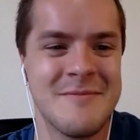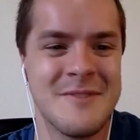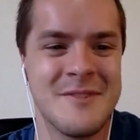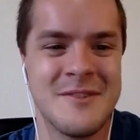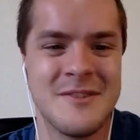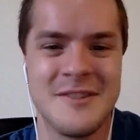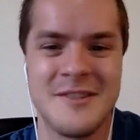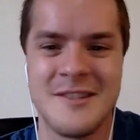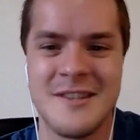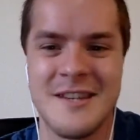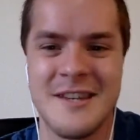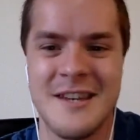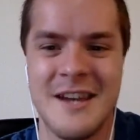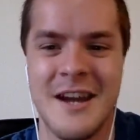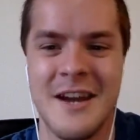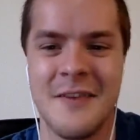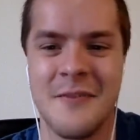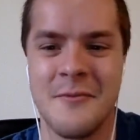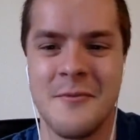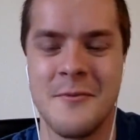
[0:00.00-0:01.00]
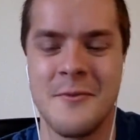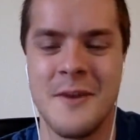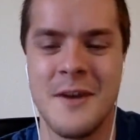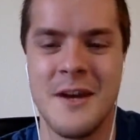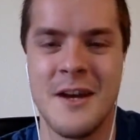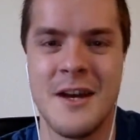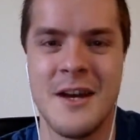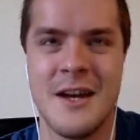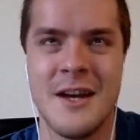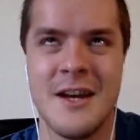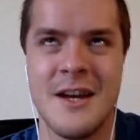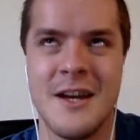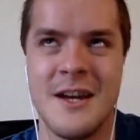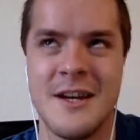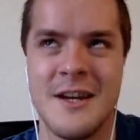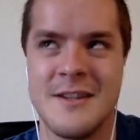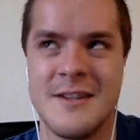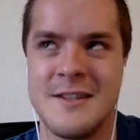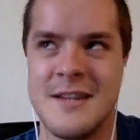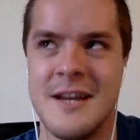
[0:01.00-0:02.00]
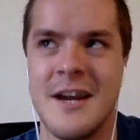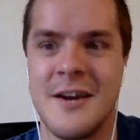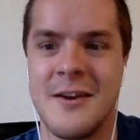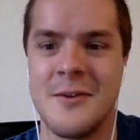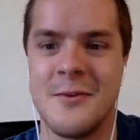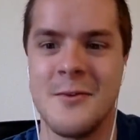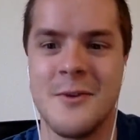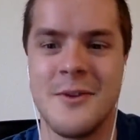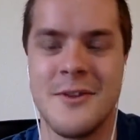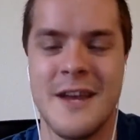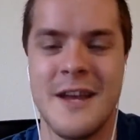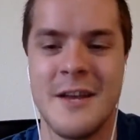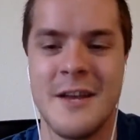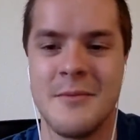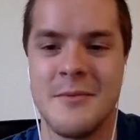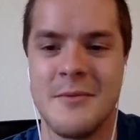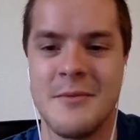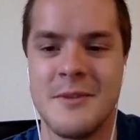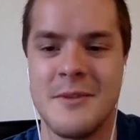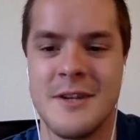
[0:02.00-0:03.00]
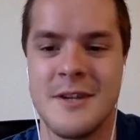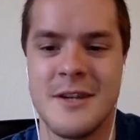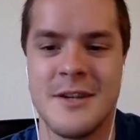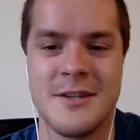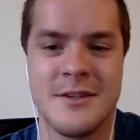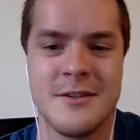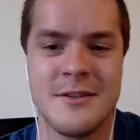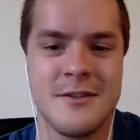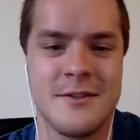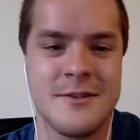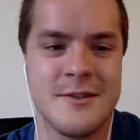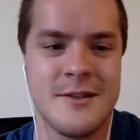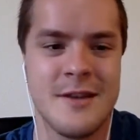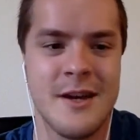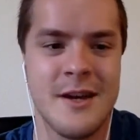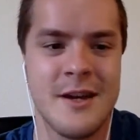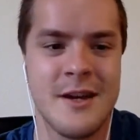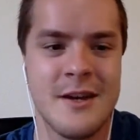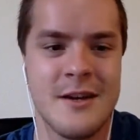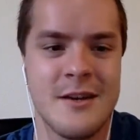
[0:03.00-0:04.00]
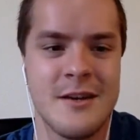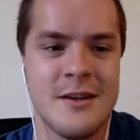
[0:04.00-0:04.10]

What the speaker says: just to see kind of exactly what that implementation looks like.